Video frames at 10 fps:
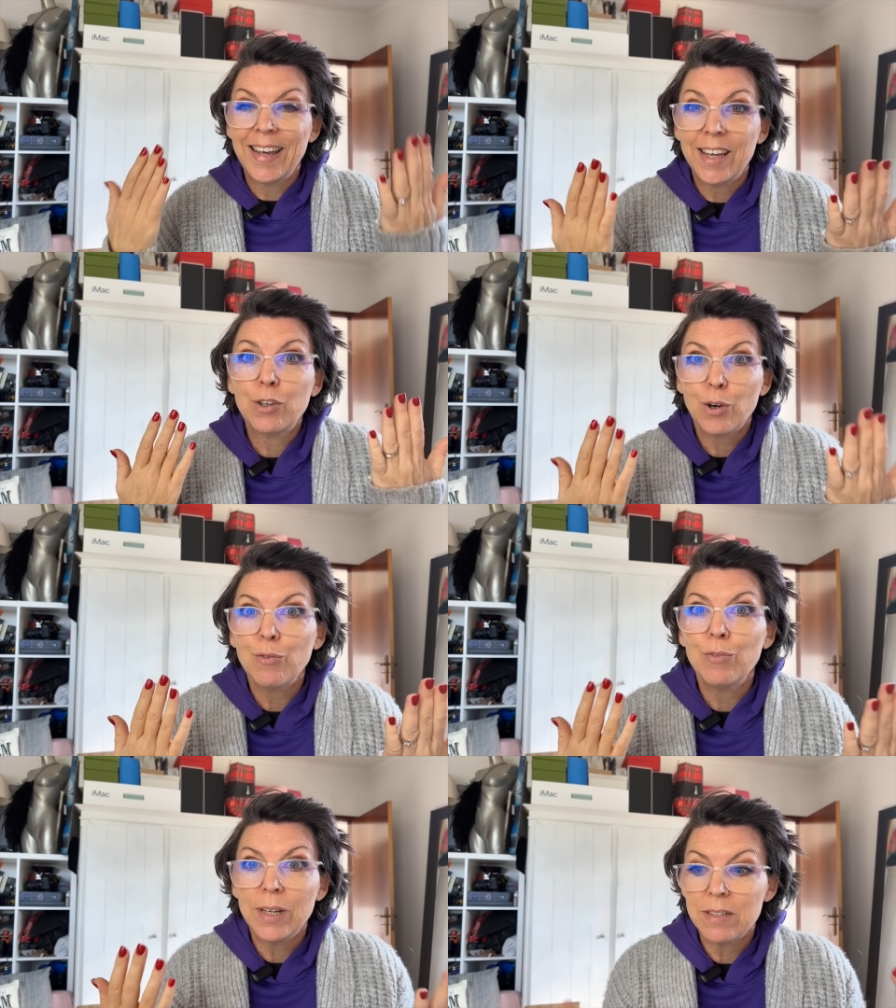it
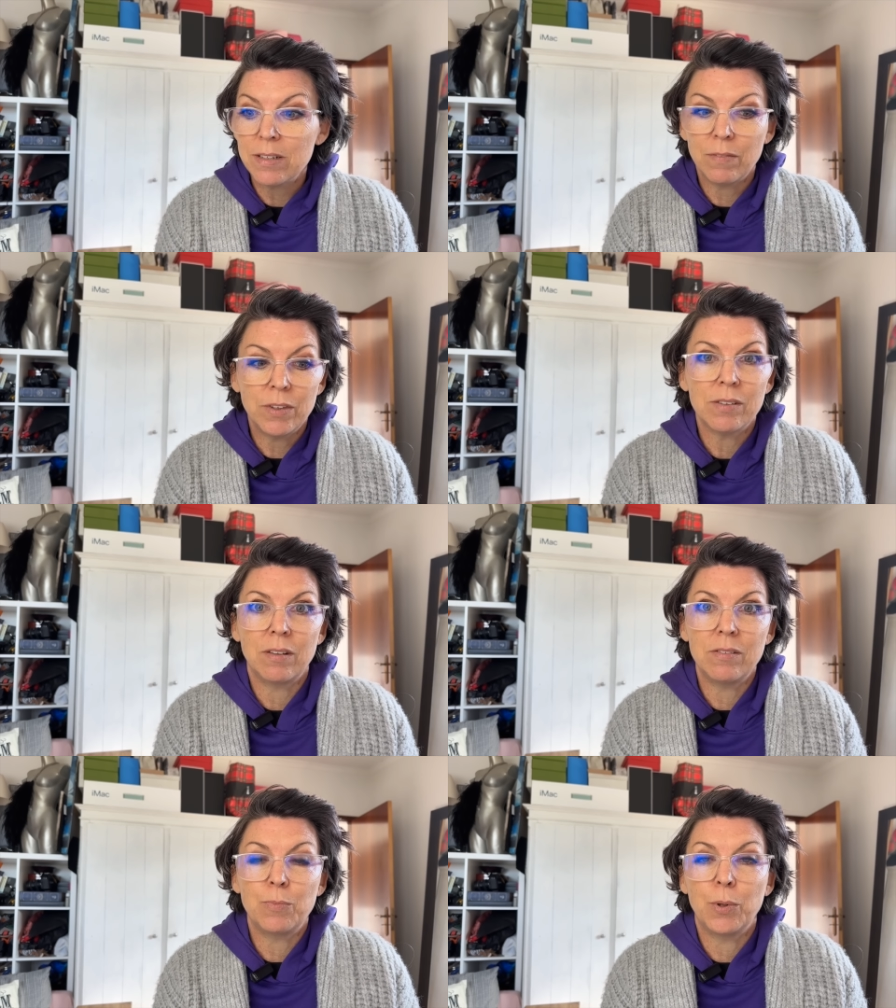got rid of the
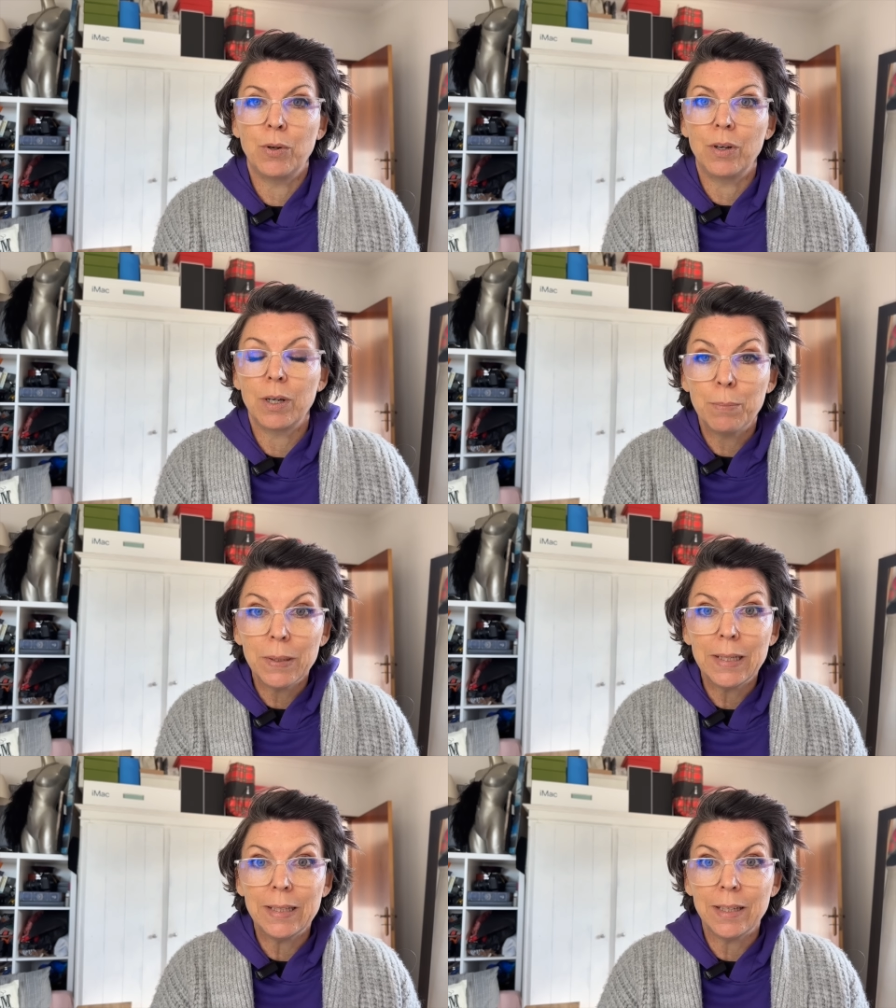sunspot,
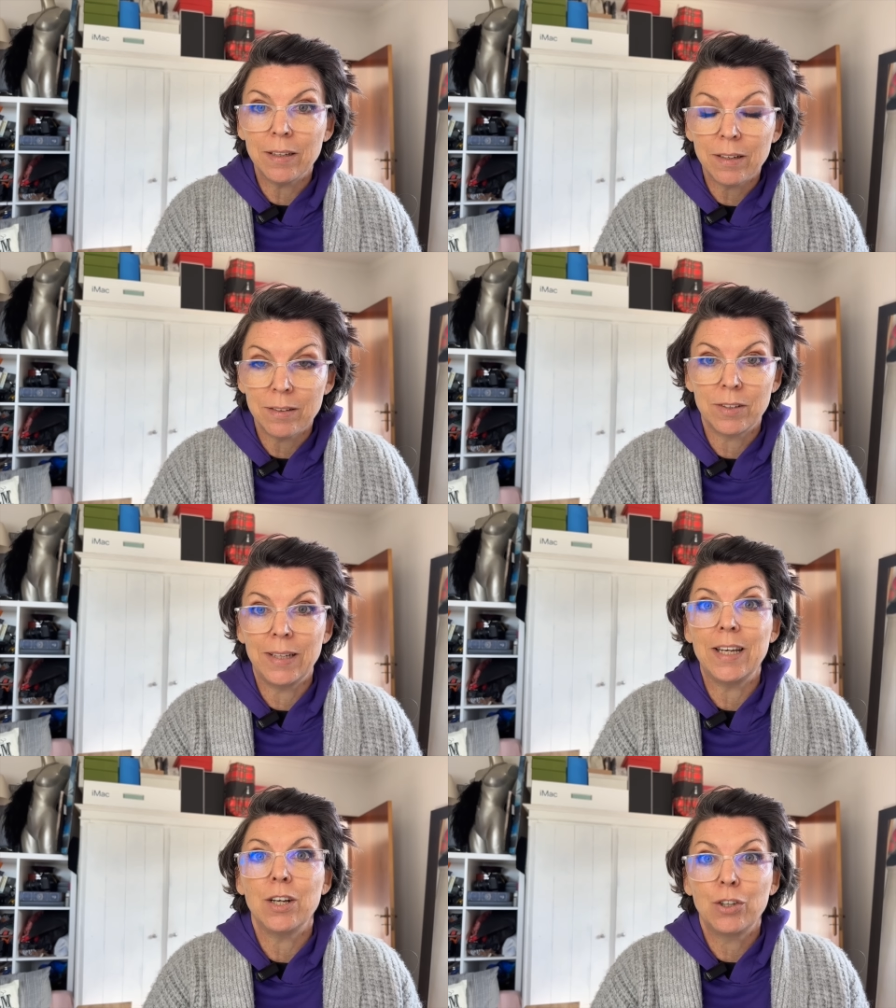completely and
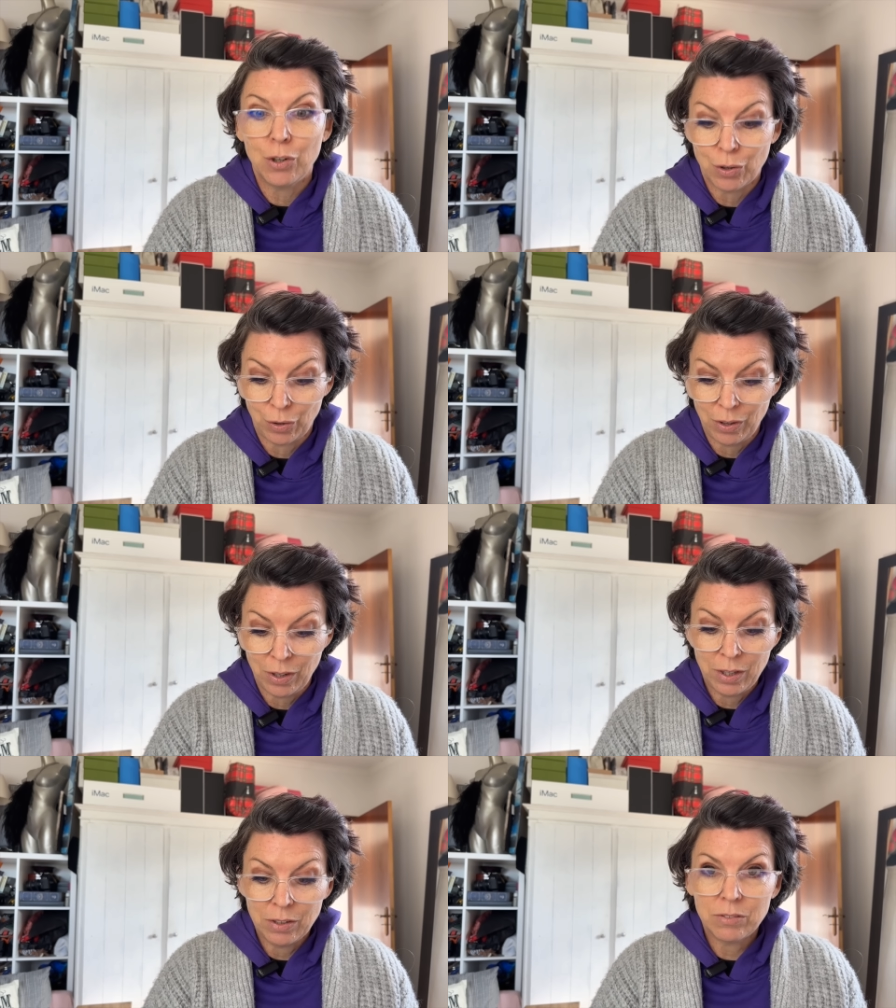utterly gone.
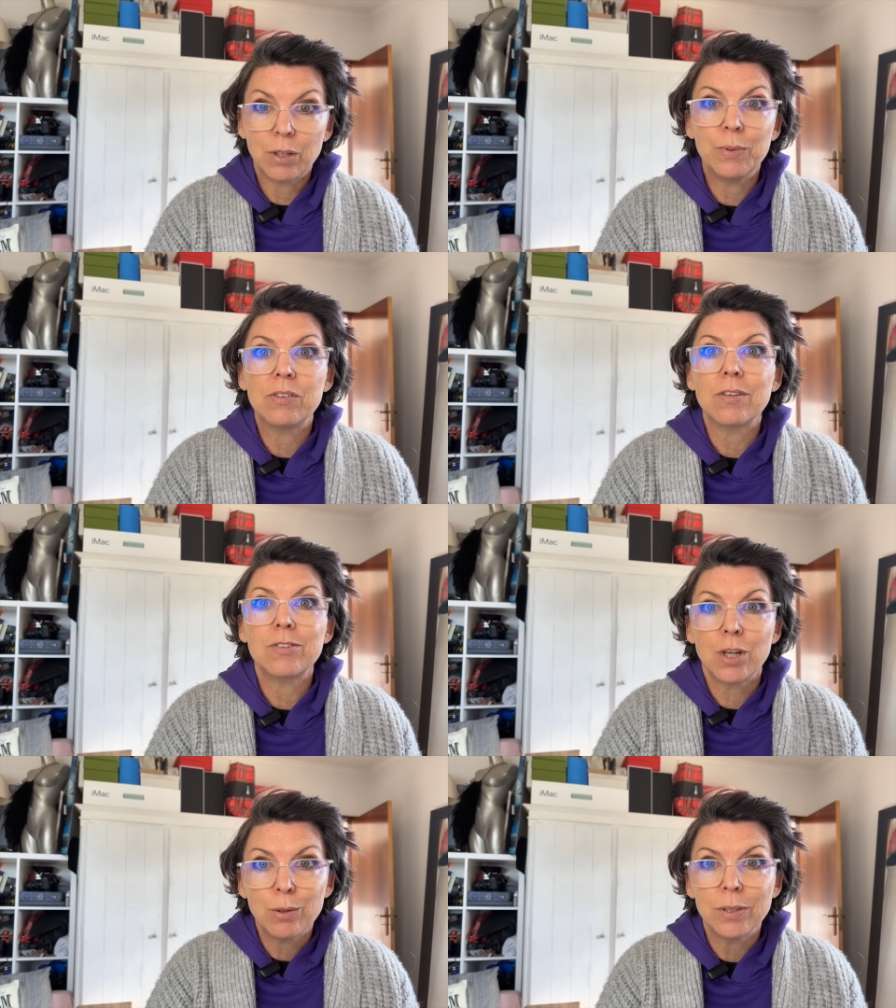So it's
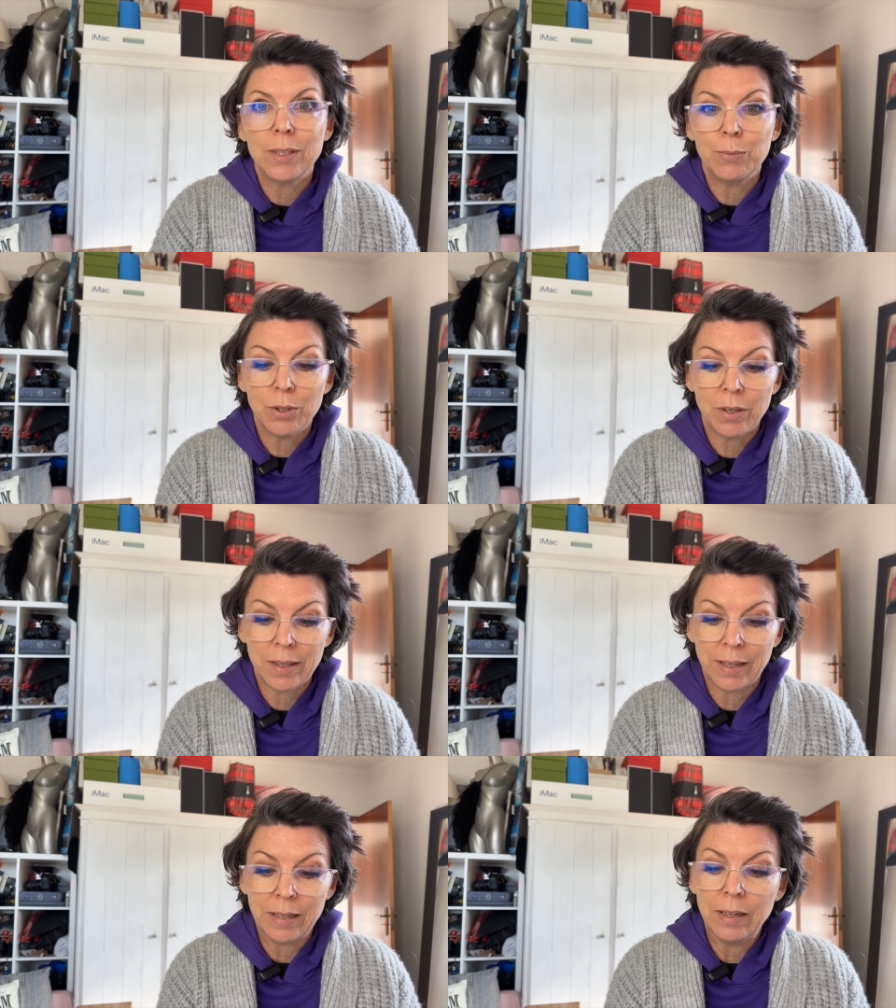totally
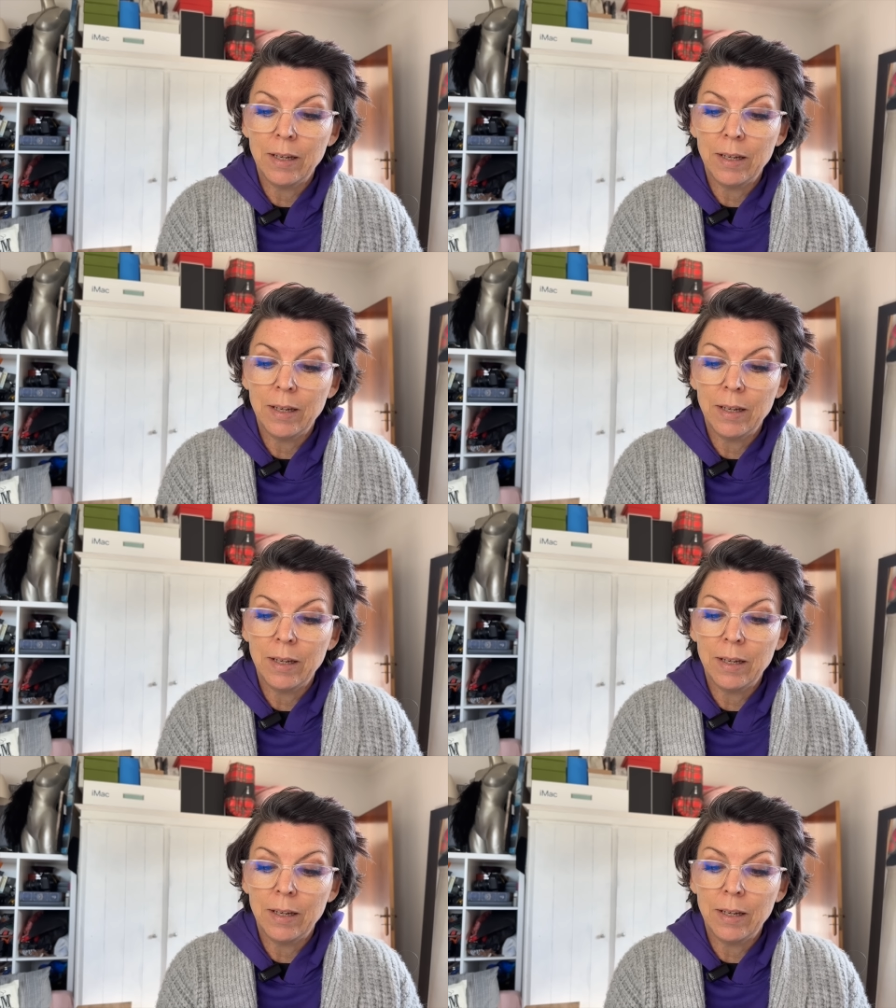worth it.